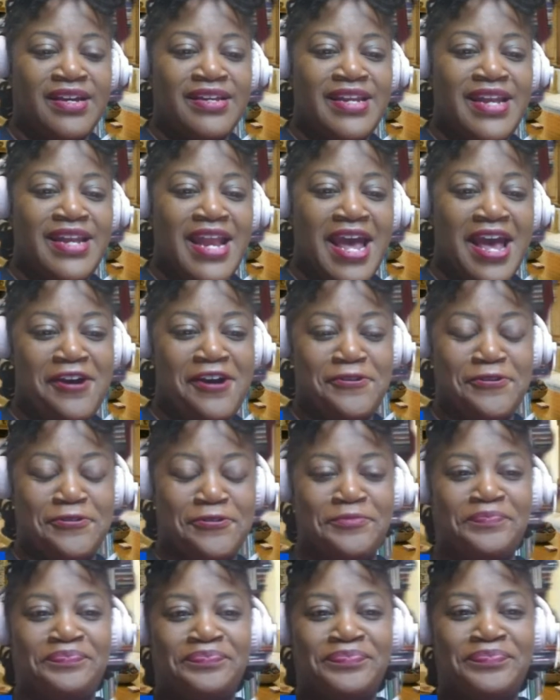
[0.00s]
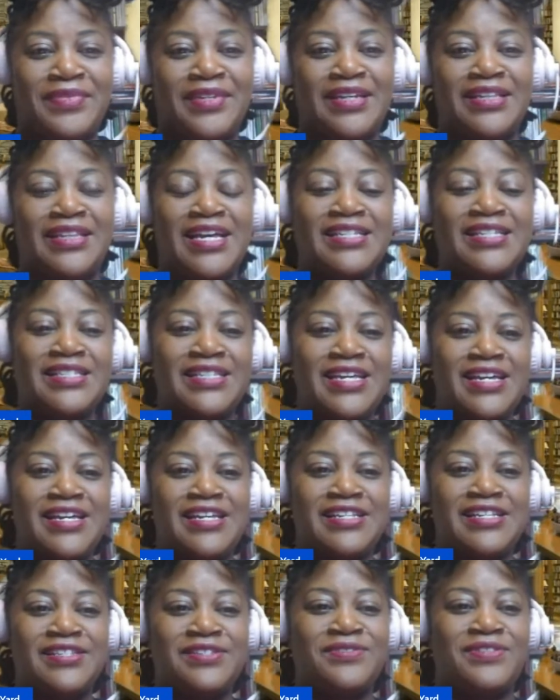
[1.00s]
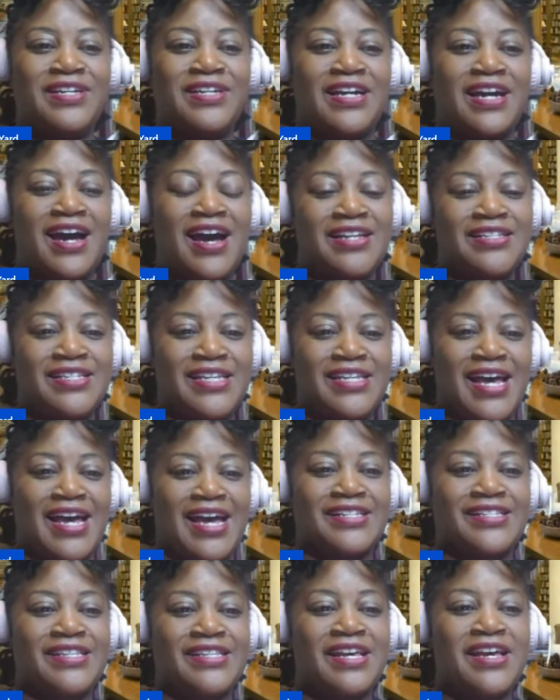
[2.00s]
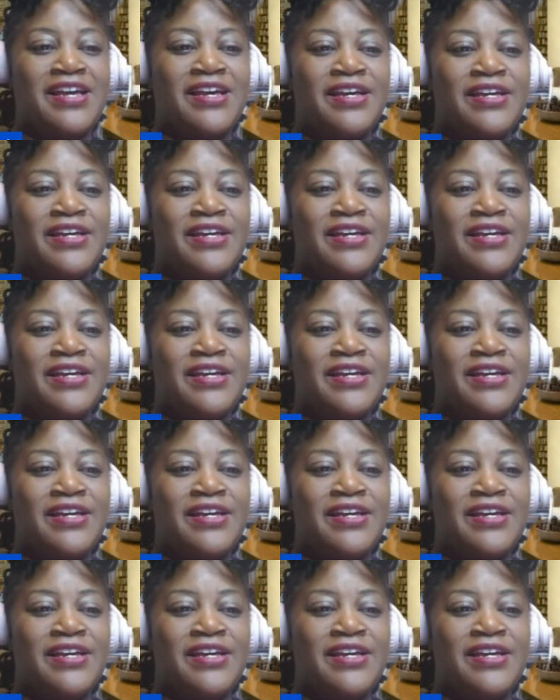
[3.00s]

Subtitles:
Now, let's get into the contacts.